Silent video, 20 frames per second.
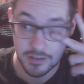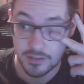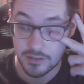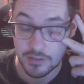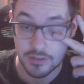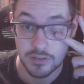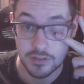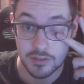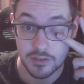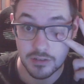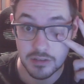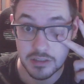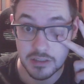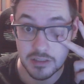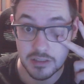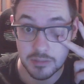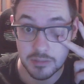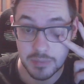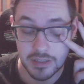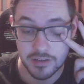So I need to
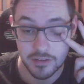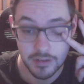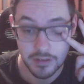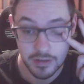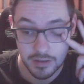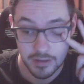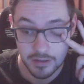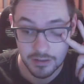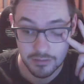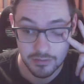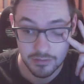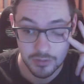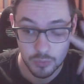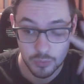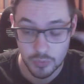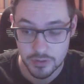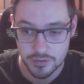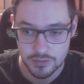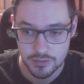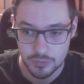make sure I have the
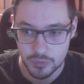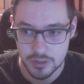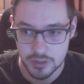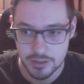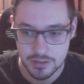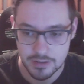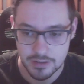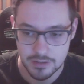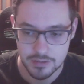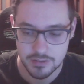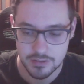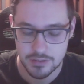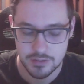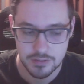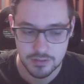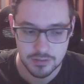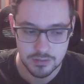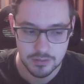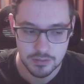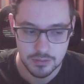worst one
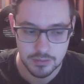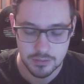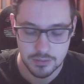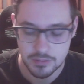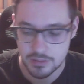to